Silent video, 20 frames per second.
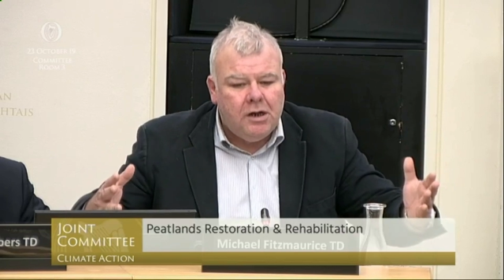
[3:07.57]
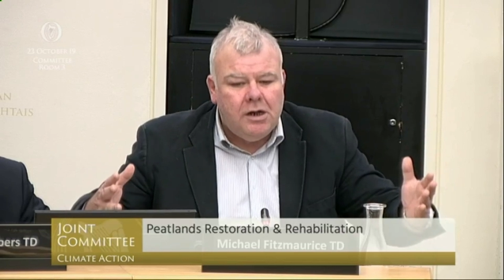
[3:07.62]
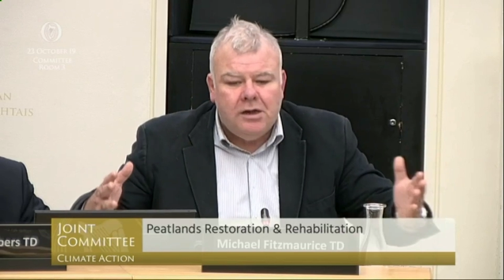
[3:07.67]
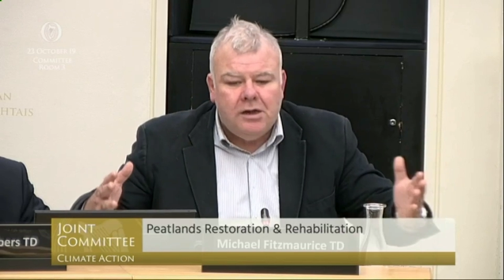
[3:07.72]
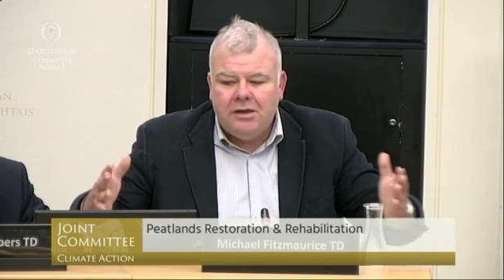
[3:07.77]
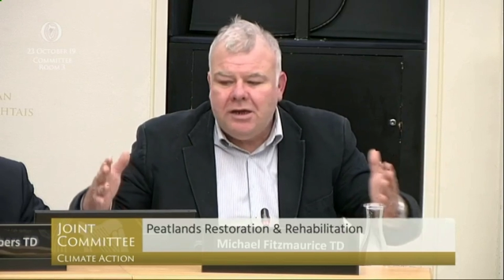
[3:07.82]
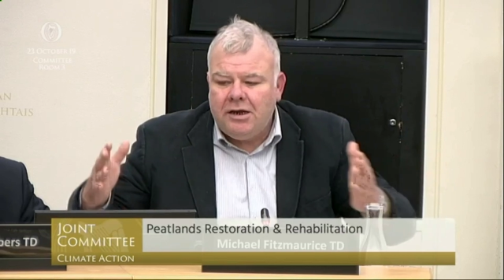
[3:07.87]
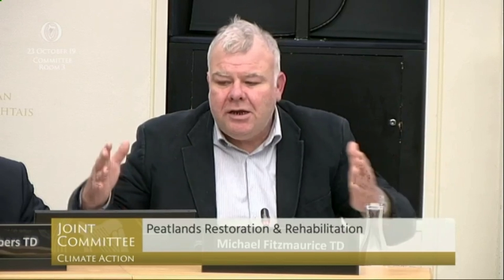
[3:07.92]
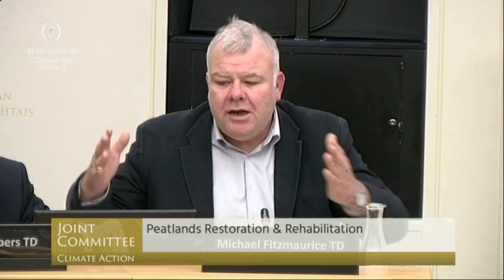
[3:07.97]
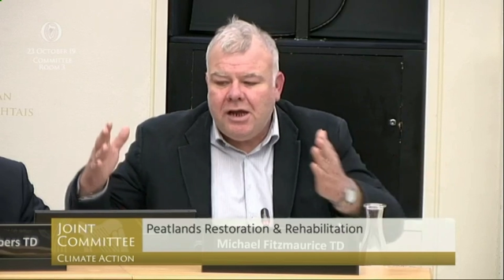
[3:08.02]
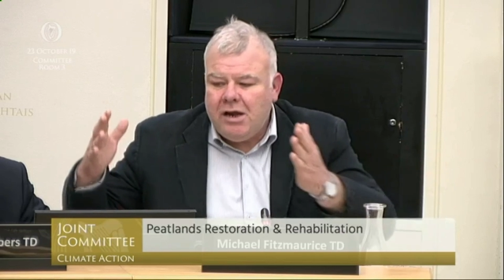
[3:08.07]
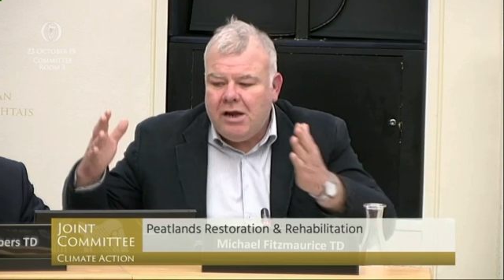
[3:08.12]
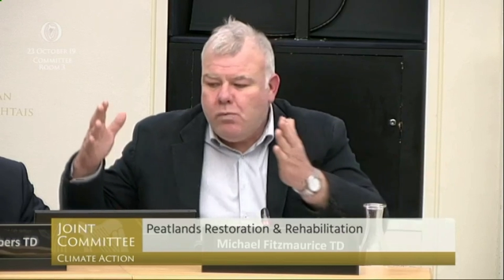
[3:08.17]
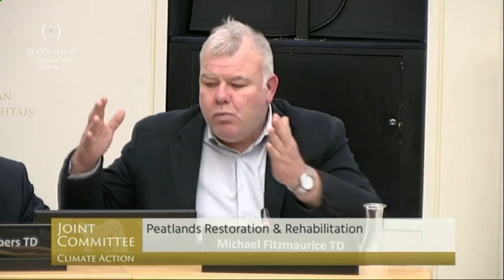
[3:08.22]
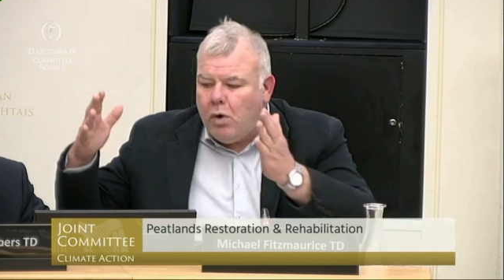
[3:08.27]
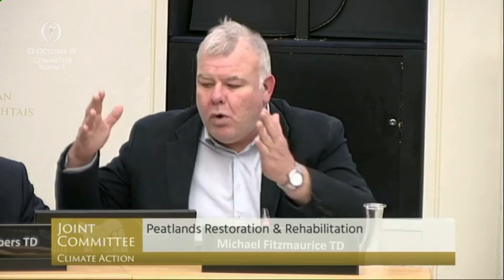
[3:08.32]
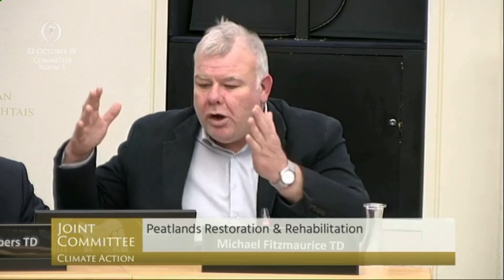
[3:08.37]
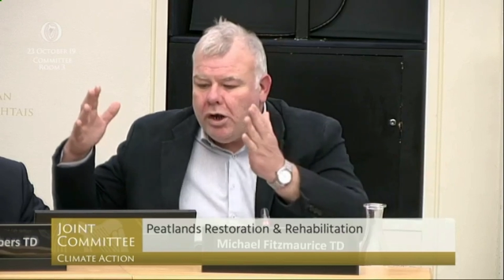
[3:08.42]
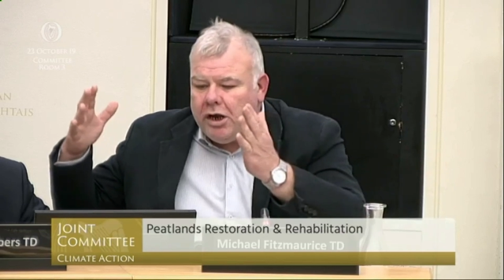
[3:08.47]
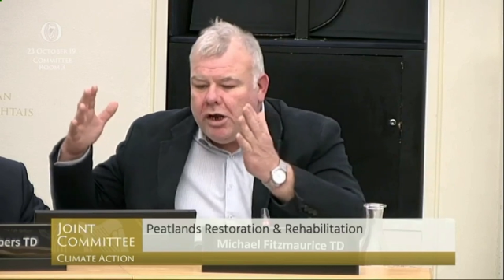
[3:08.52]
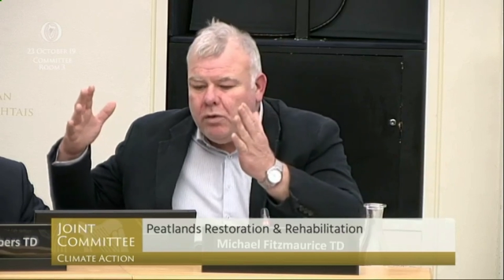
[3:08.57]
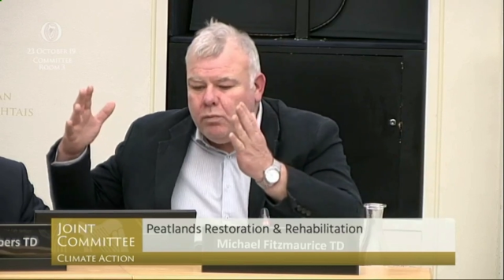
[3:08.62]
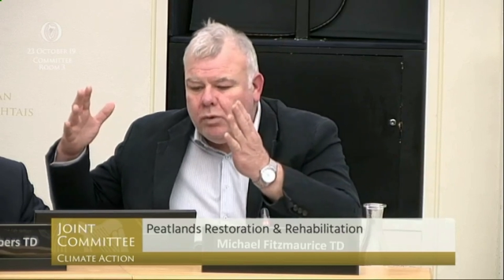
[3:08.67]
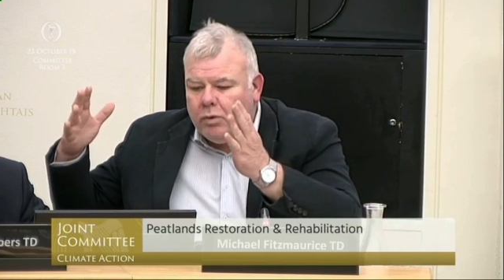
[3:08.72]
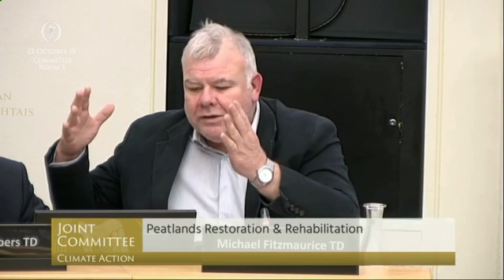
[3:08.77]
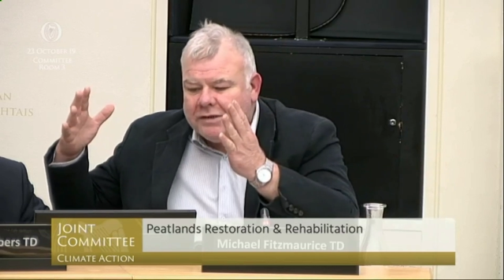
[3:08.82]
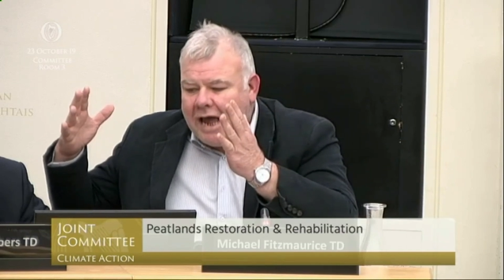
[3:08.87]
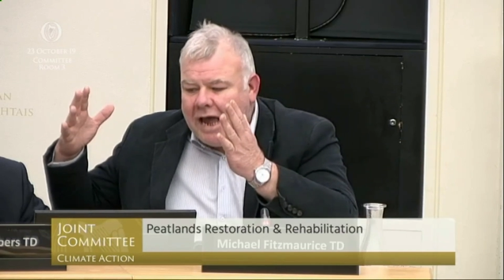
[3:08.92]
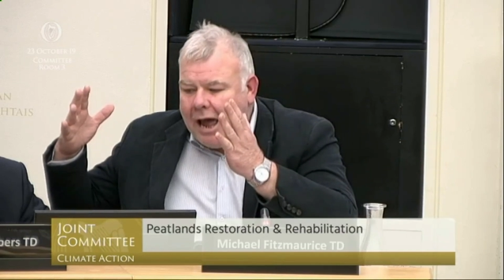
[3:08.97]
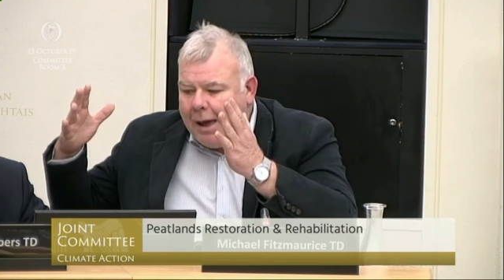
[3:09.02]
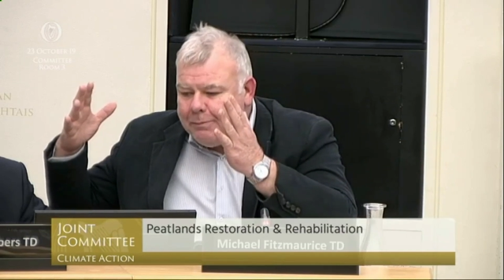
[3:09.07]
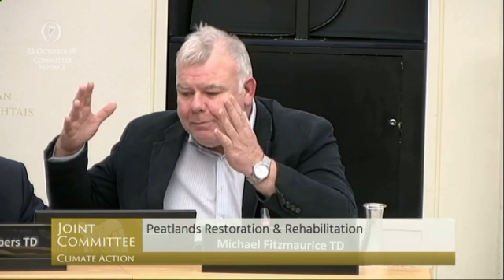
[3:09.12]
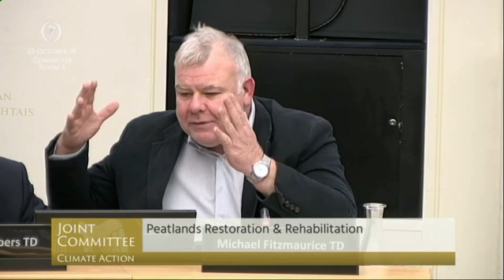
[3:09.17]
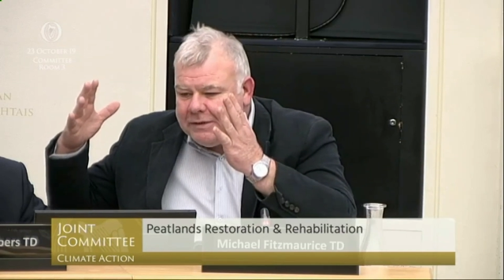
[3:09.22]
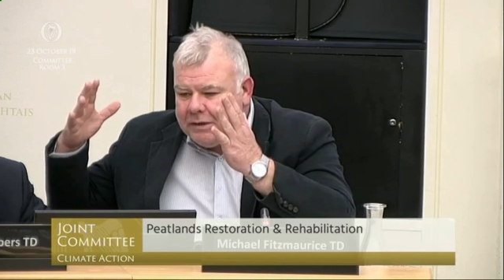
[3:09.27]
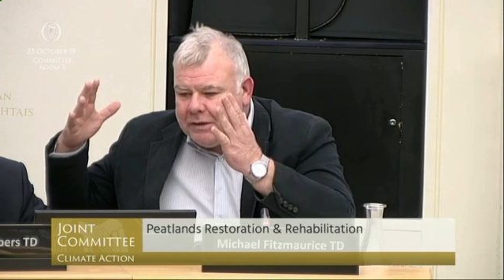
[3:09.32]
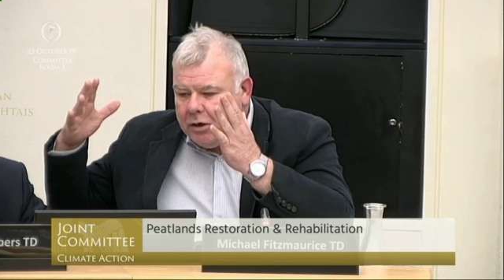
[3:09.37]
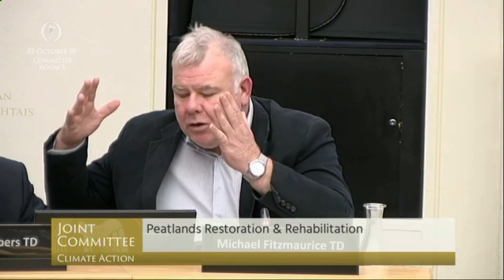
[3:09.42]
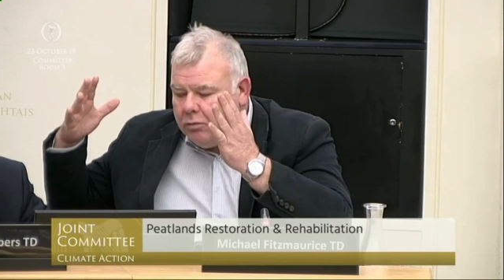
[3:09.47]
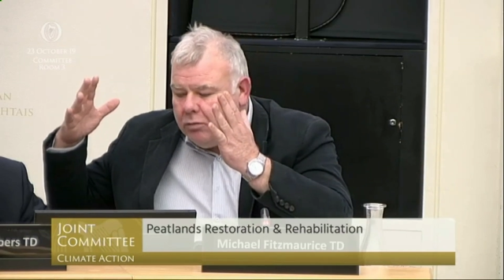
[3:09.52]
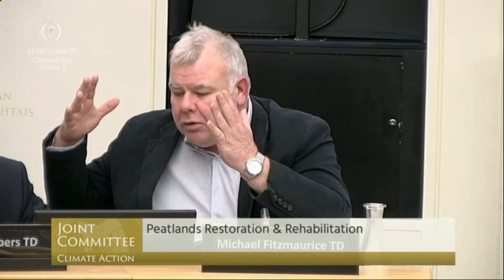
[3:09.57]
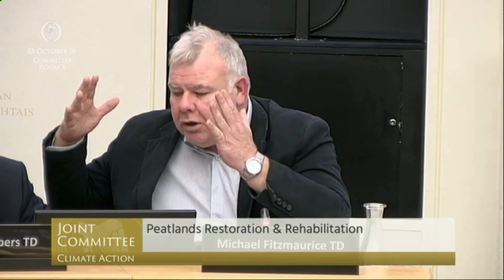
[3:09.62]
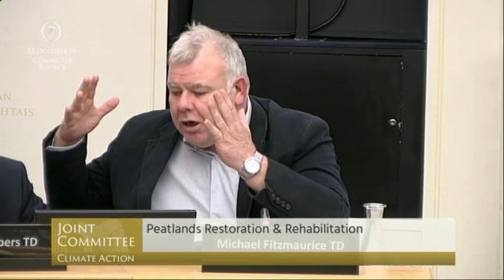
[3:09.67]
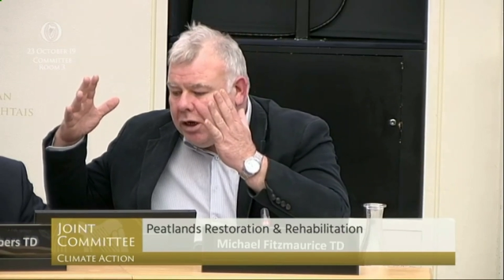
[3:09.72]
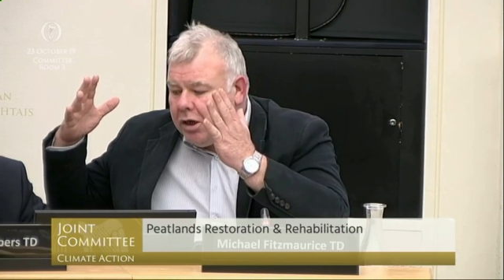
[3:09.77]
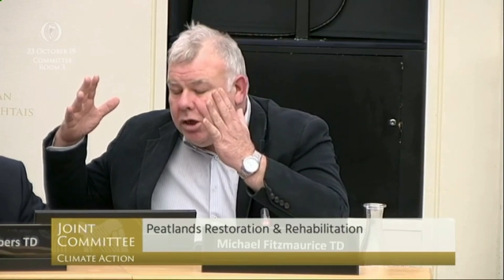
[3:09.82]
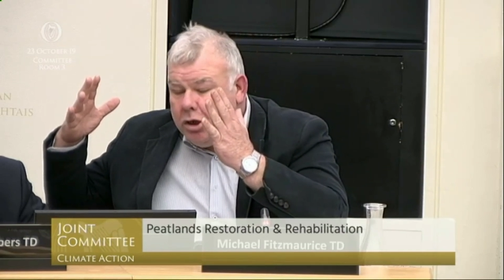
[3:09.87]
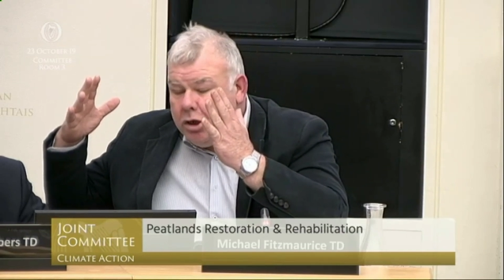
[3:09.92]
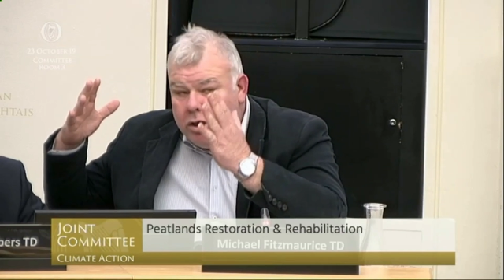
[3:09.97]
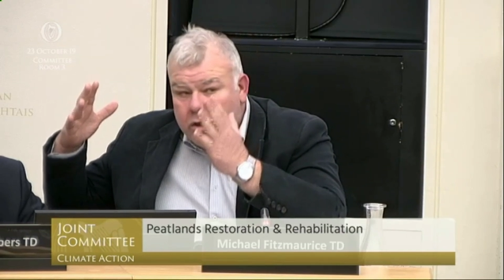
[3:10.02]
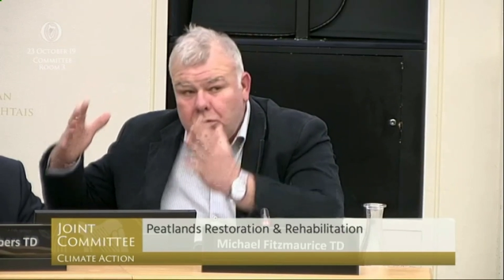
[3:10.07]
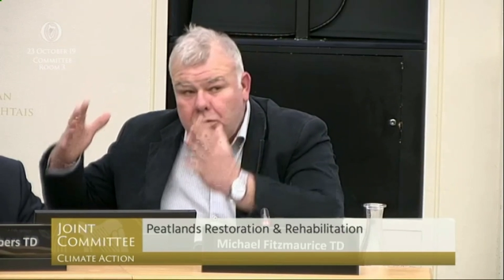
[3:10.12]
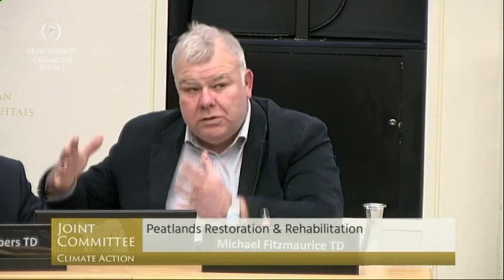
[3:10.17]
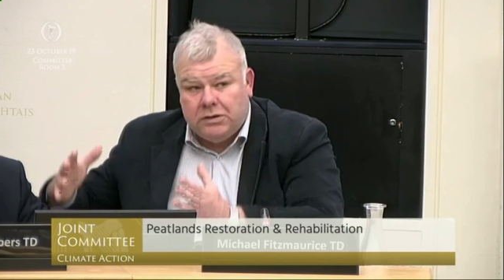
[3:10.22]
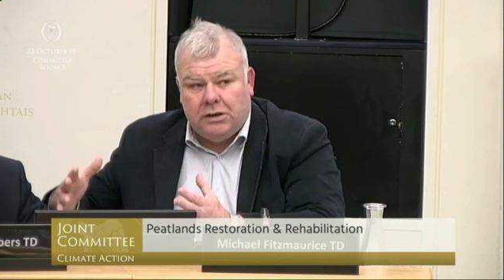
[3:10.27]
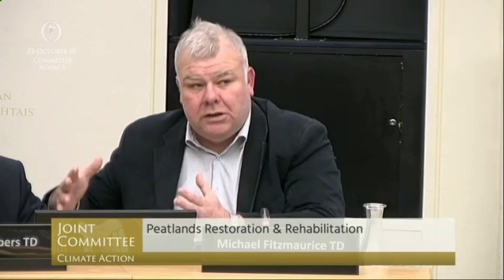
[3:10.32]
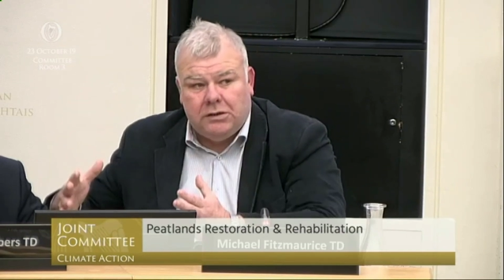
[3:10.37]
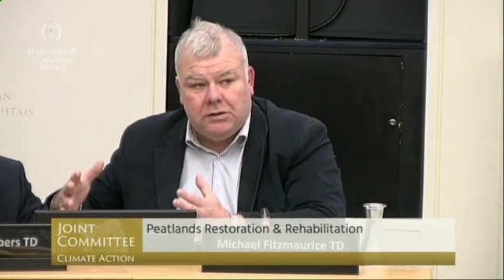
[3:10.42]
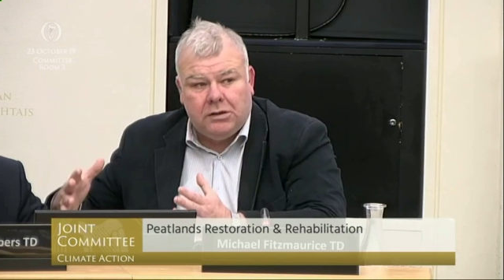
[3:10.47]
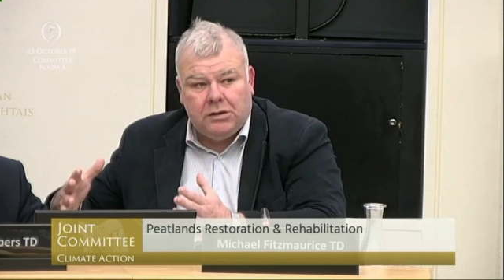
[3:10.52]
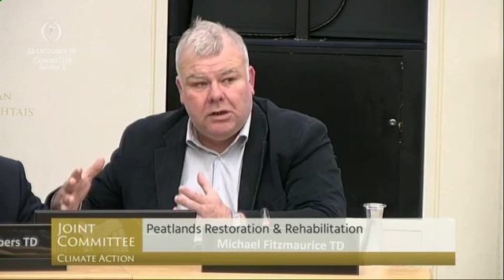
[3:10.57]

it was absolutely useless